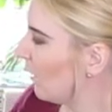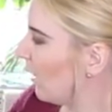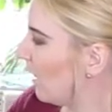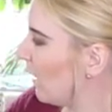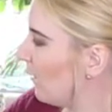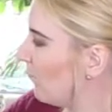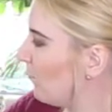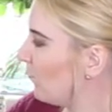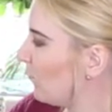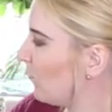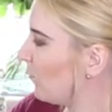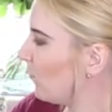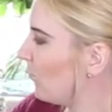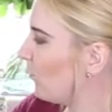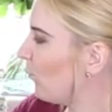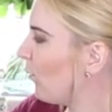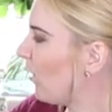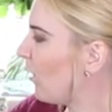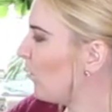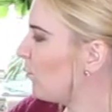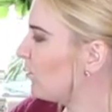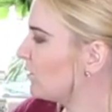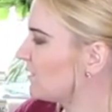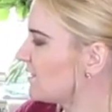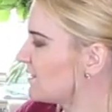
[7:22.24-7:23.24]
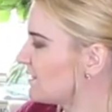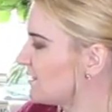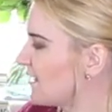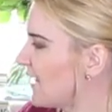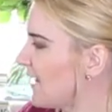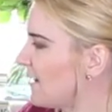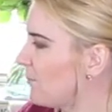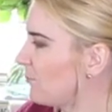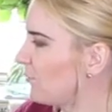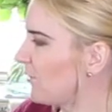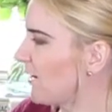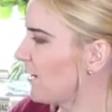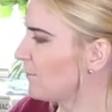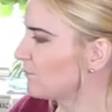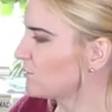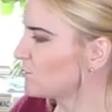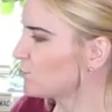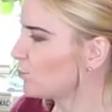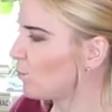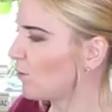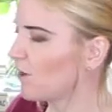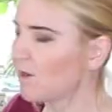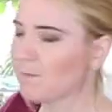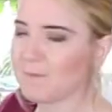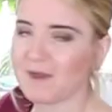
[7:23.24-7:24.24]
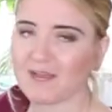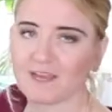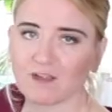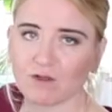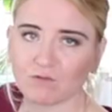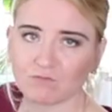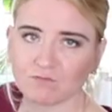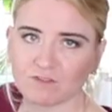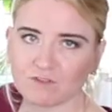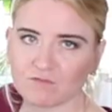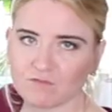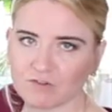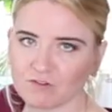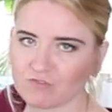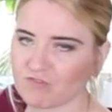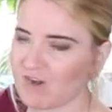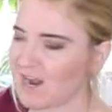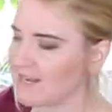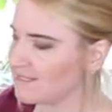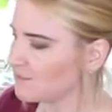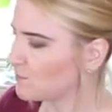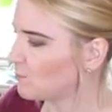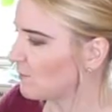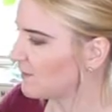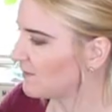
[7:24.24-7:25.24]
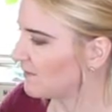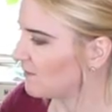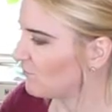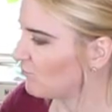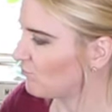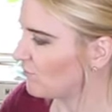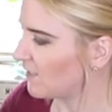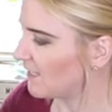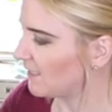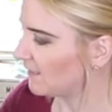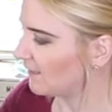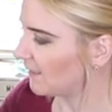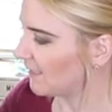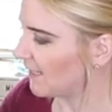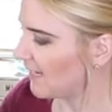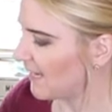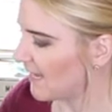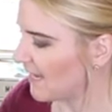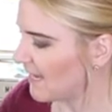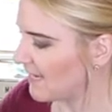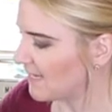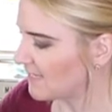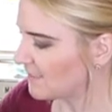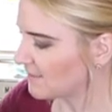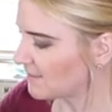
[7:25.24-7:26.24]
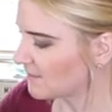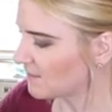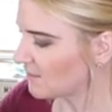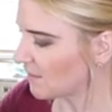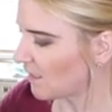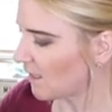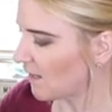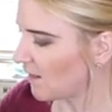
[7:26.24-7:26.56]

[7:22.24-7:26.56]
What I would say, perhaps one of my only regrets with it really is